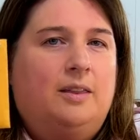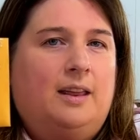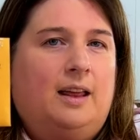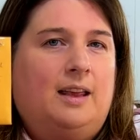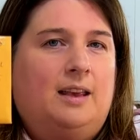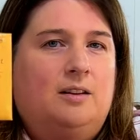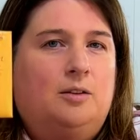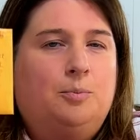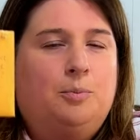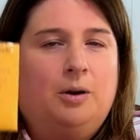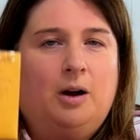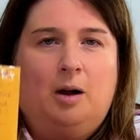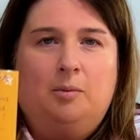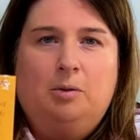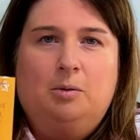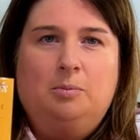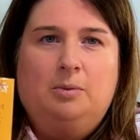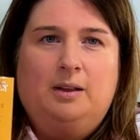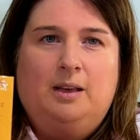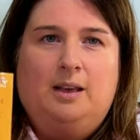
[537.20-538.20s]
that is
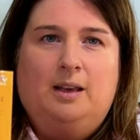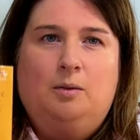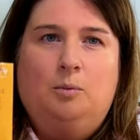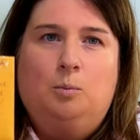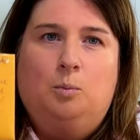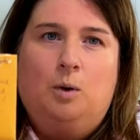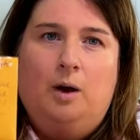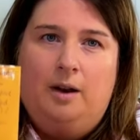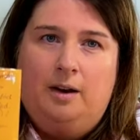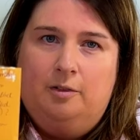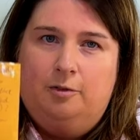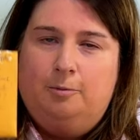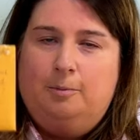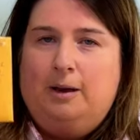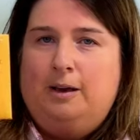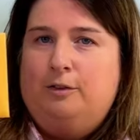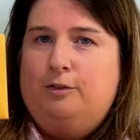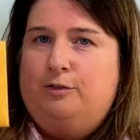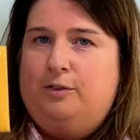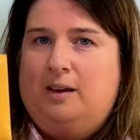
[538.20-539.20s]
probably one of
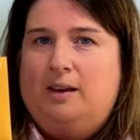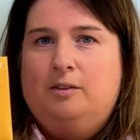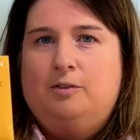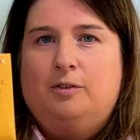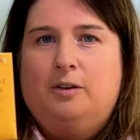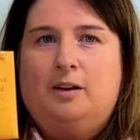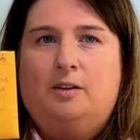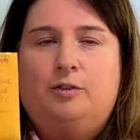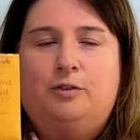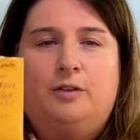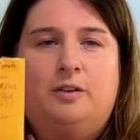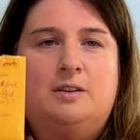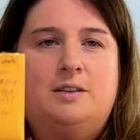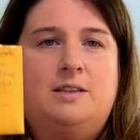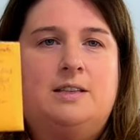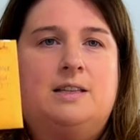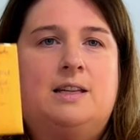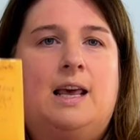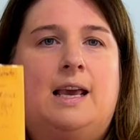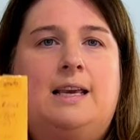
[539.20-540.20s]
my favorite for
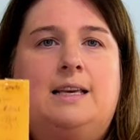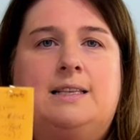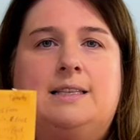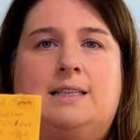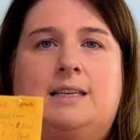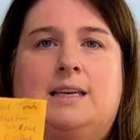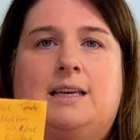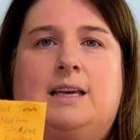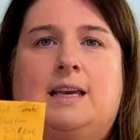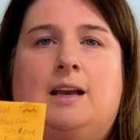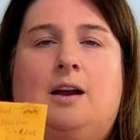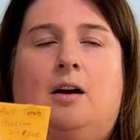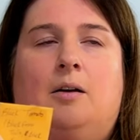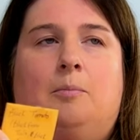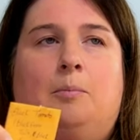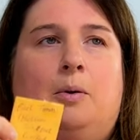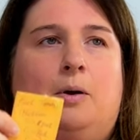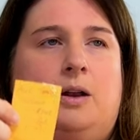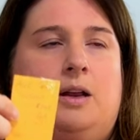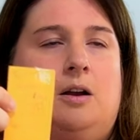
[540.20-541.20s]
slicing,
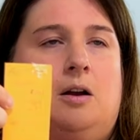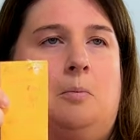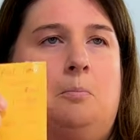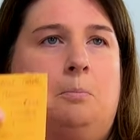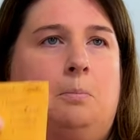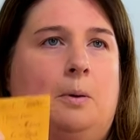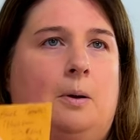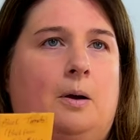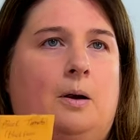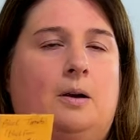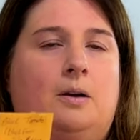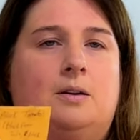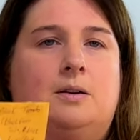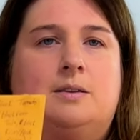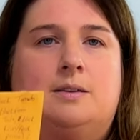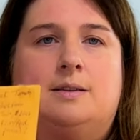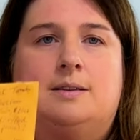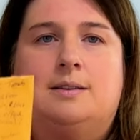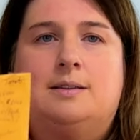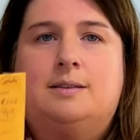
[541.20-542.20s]
putting on
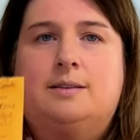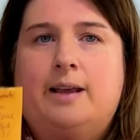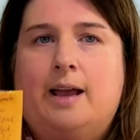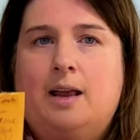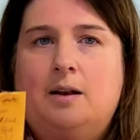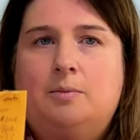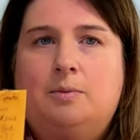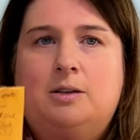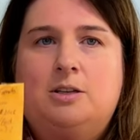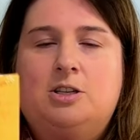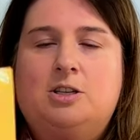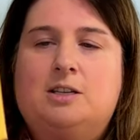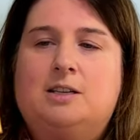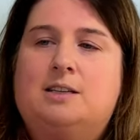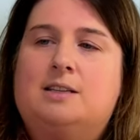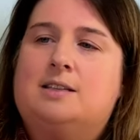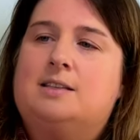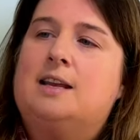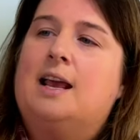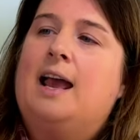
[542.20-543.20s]
burgers and
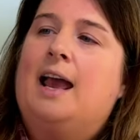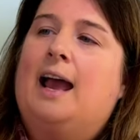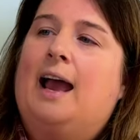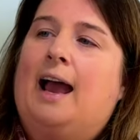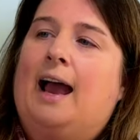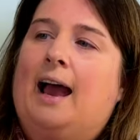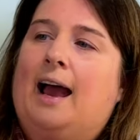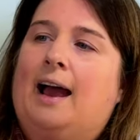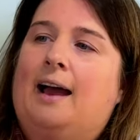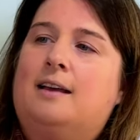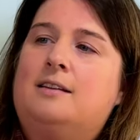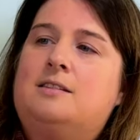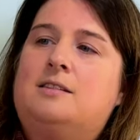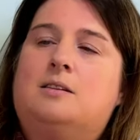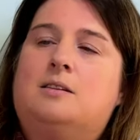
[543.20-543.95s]
sandwiches has